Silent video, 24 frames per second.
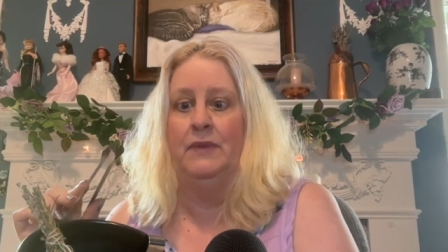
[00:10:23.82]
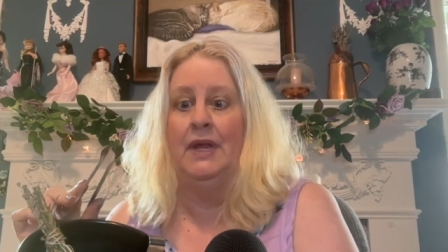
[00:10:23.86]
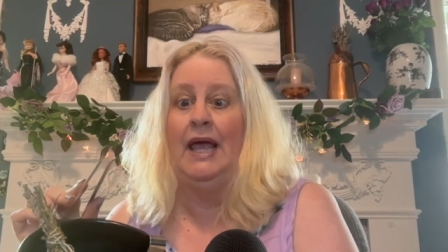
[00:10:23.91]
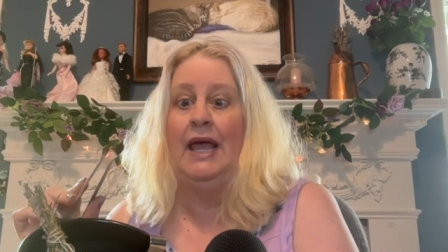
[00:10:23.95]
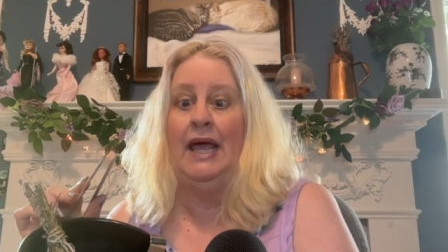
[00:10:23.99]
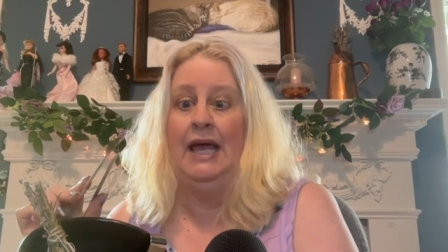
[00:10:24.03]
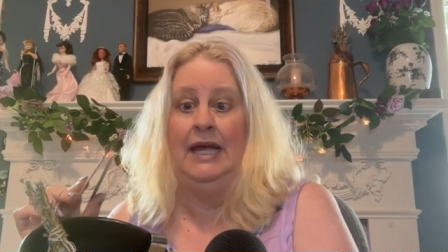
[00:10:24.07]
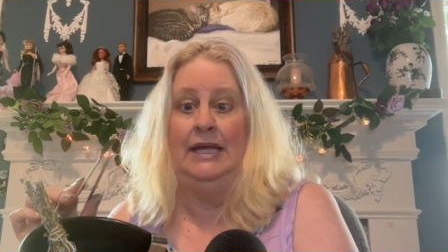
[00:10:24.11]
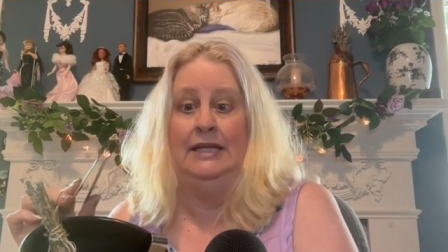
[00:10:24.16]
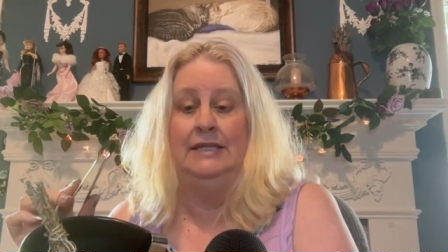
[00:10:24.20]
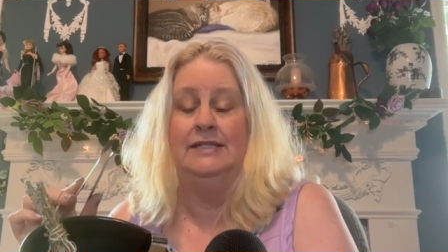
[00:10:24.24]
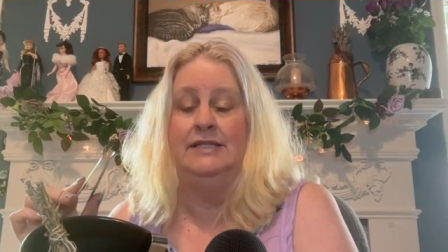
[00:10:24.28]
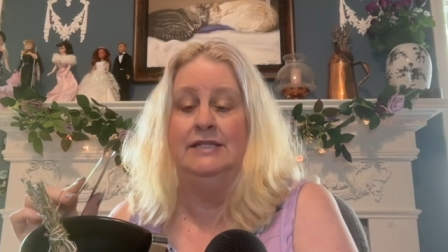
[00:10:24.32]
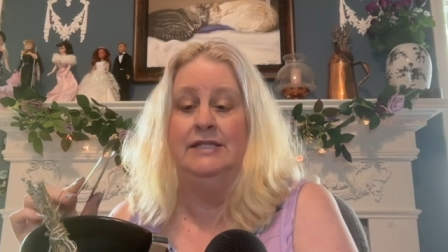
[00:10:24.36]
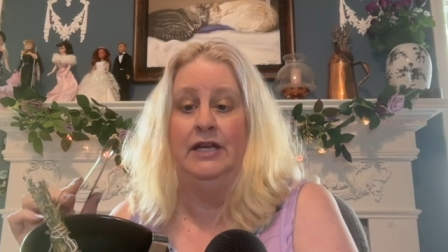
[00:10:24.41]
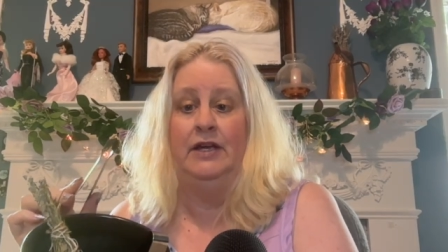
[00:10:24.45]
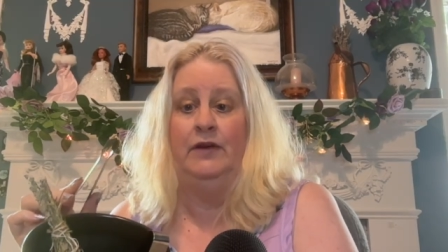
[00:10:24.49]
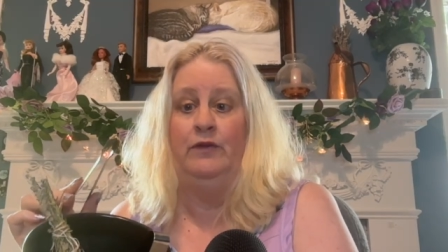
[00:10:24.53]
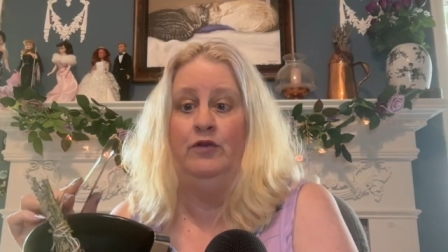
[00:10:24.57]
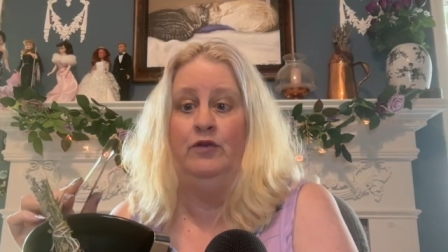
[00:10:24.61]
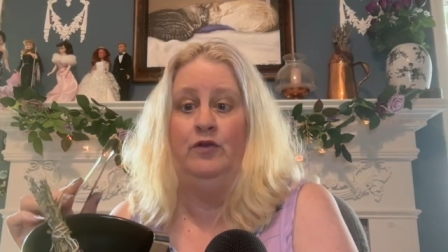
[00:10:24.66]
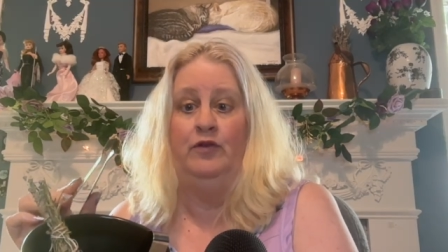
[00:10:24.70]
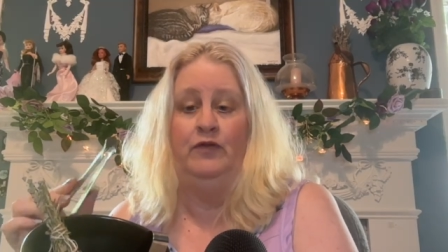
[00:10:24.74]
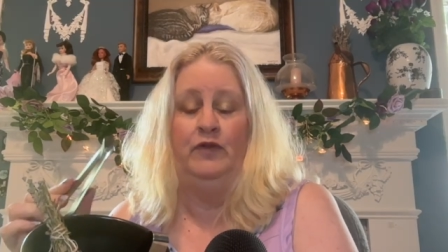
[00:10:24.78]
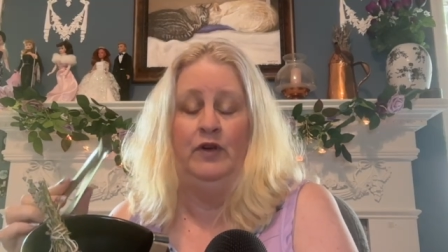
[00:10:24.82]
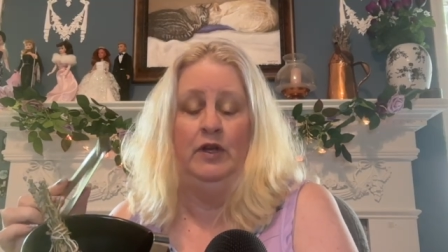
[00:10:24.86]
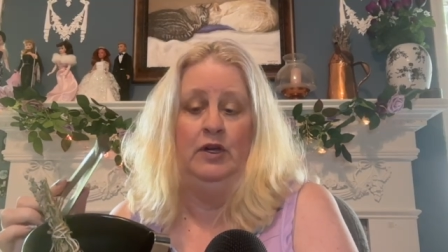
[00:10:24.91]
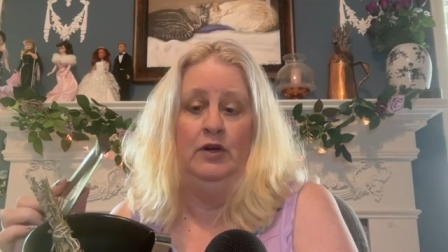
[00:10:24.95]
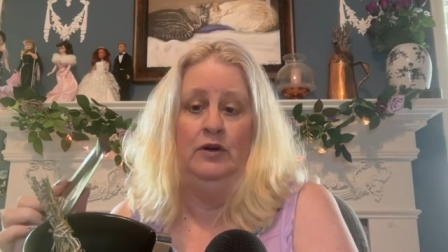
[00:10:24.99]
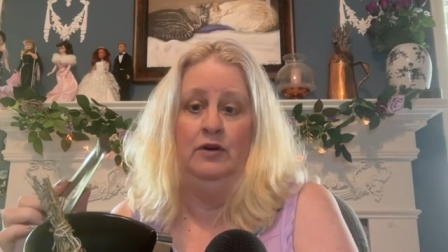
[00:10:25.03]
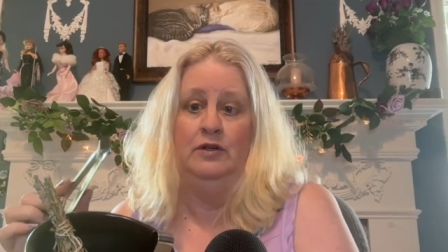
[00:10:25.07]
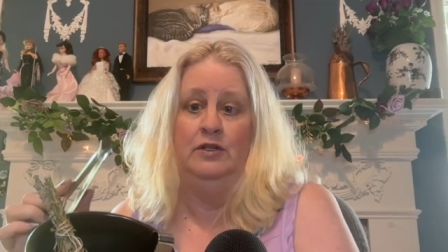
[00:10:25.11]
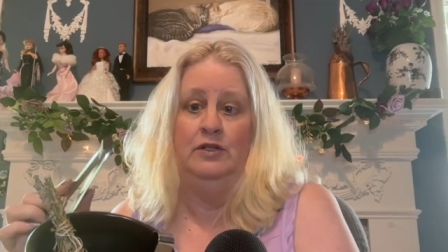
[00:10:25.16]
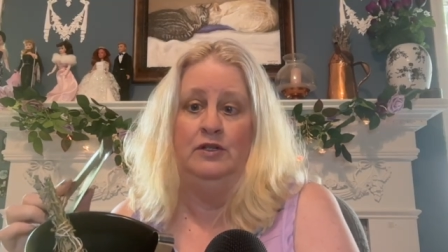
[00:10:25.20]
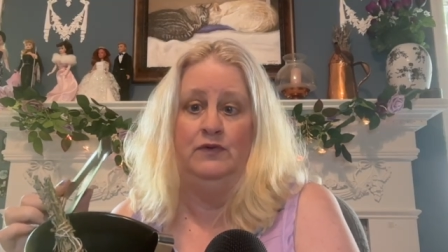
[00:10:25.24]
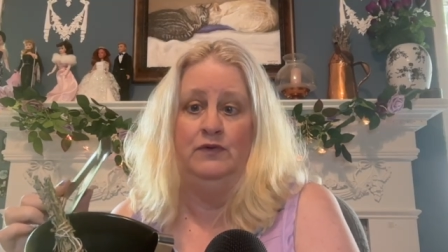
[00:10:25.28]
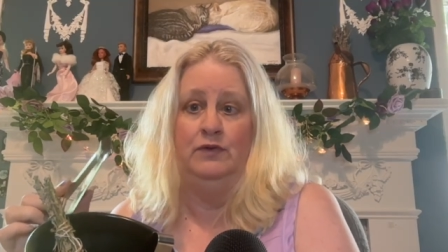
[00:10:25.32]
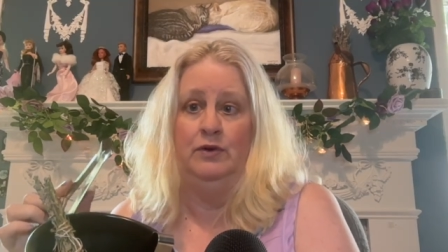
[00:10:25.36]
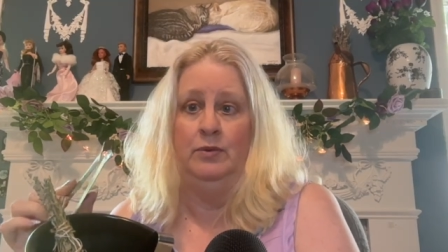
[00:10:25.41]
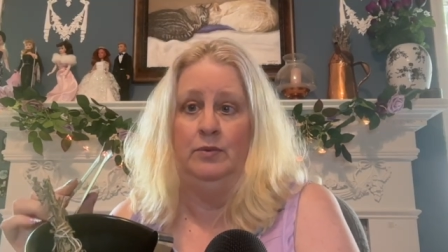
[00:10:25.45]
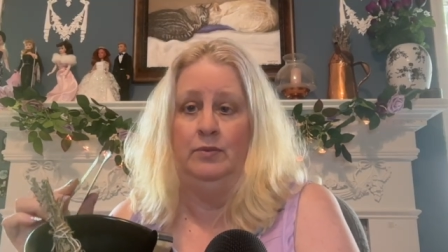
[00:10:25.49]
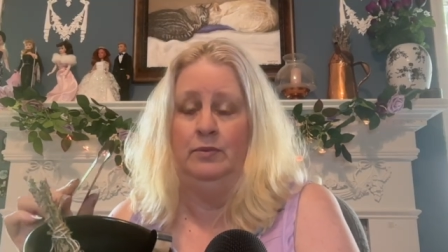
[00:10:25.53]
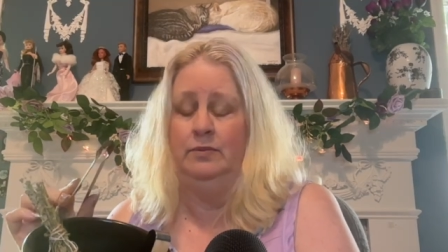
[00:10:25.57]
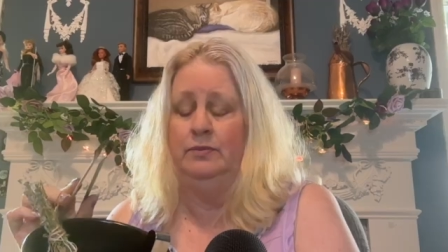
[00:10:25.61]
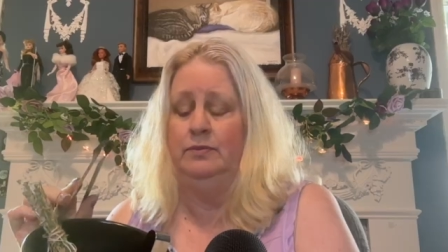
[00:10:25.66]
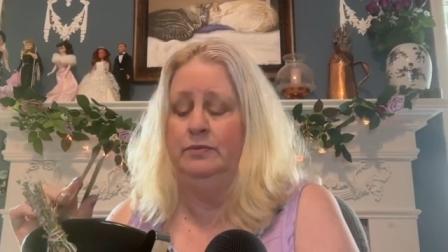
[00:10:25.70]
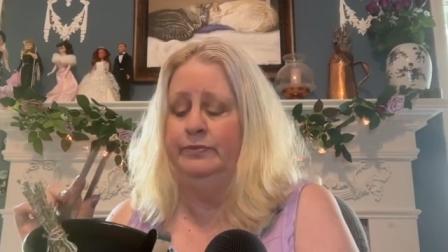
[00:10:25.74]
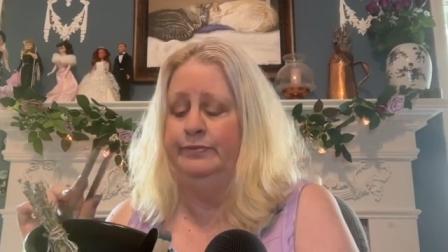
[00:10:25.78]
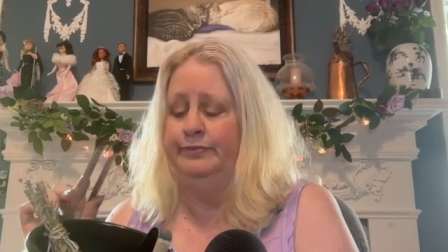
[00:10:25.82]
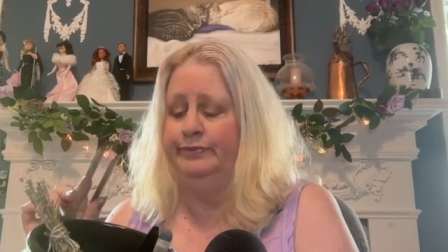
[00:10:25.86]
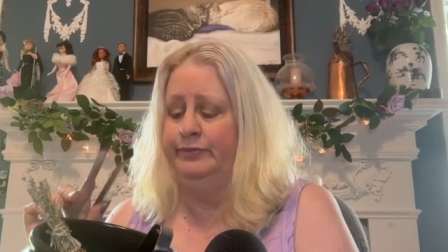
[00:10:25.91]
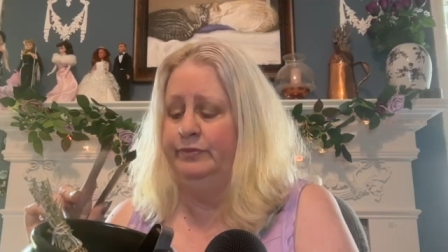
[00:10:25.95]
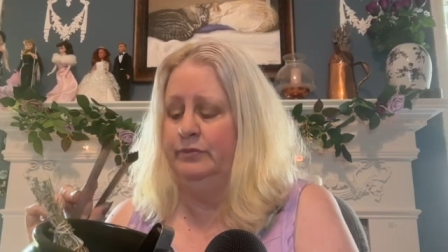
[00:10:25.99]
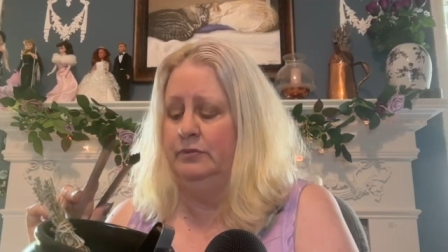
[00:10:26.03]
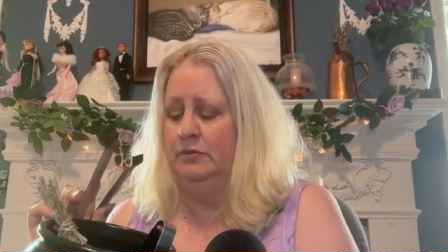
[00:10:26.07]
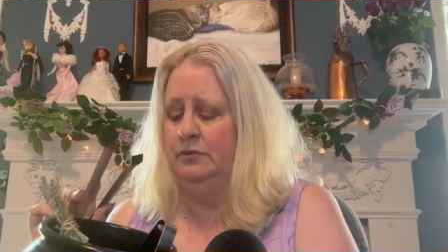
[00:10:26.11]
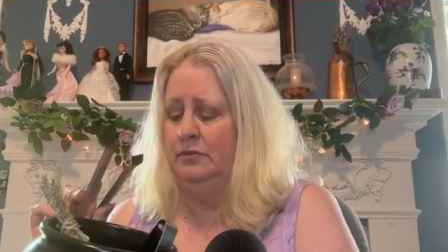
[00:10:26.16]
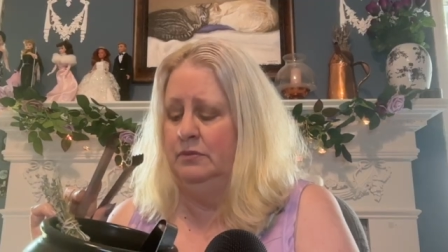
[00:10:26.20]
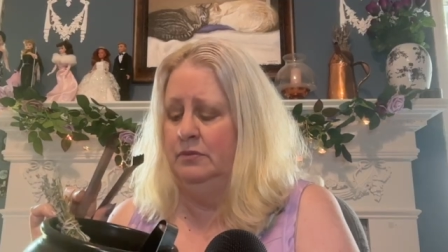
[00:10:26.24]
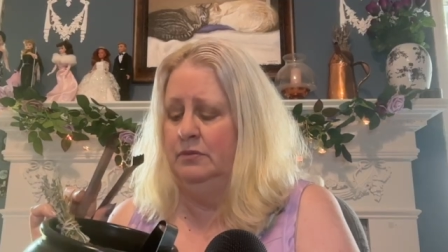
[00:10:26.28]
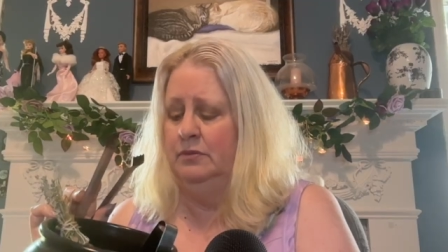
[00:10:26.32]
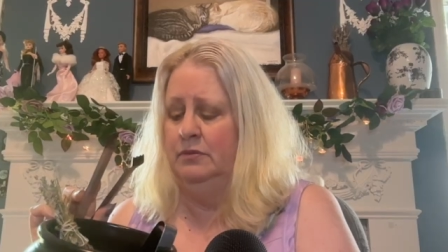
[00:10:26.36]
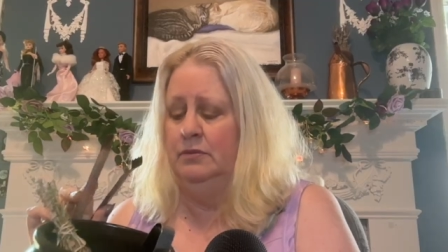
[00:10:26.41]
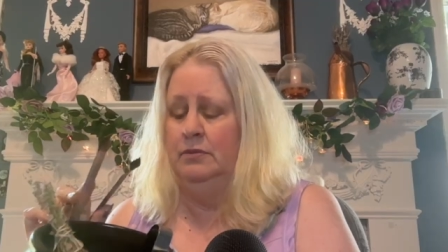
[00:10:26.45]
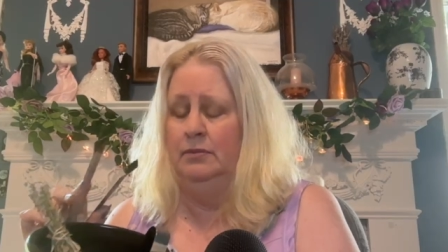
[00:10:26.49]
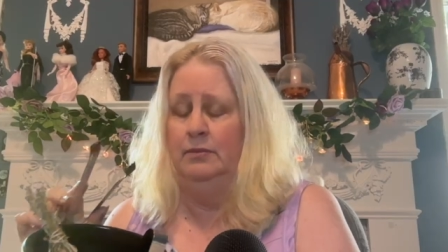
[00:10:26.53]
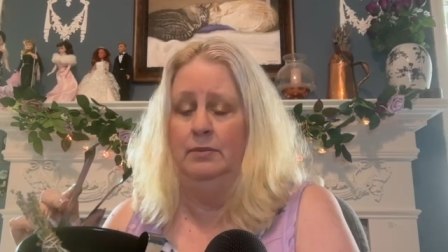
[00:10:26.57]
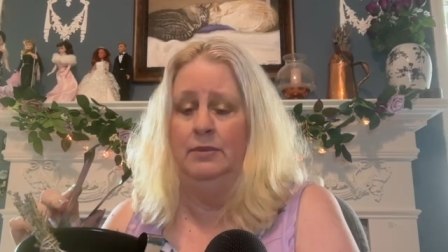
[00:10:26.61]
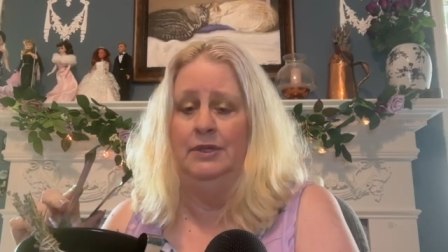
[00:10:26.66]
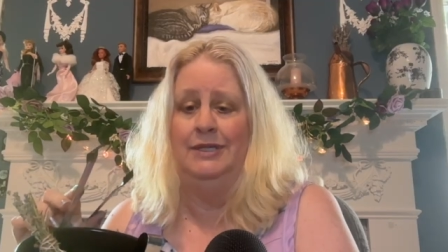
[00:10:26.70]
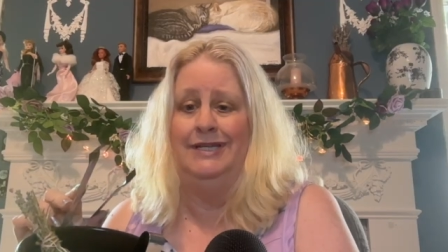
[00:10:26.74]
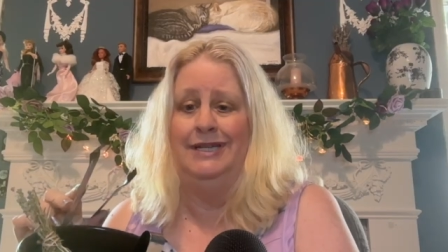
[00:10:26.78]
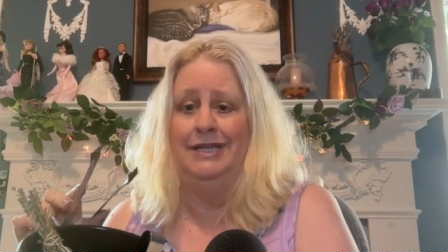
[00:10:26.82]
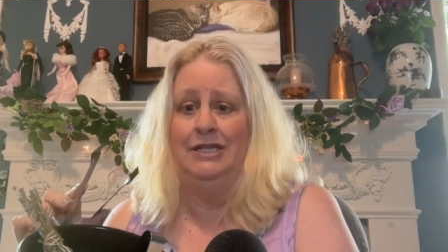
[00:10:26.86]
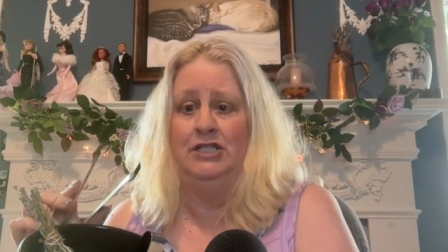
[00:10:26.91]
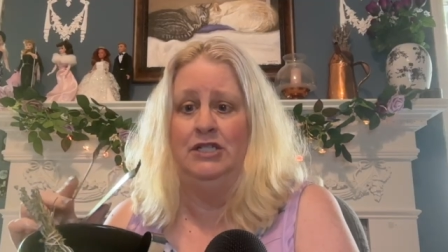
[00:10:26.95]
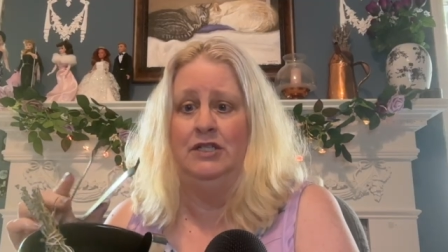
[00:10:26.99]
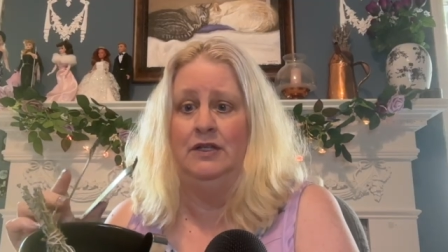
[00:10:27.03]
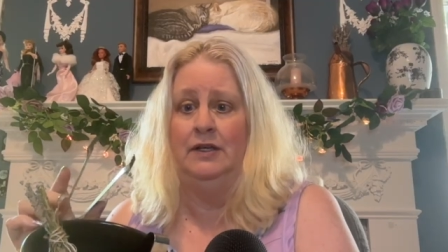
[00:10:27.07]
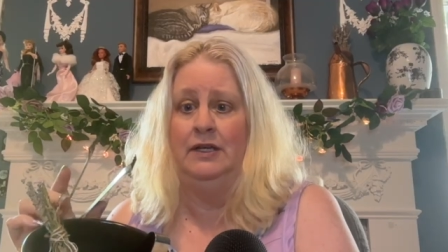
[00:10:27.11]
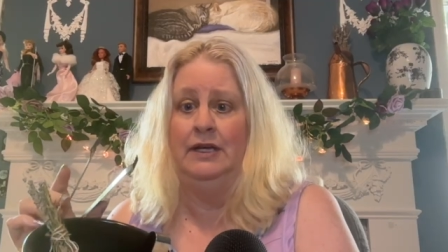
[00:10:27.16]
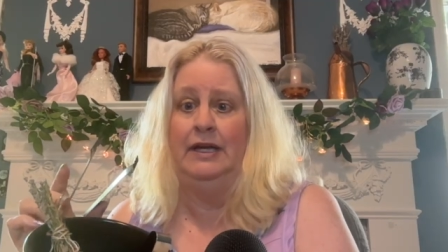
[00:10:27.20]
And save your fingers from potentially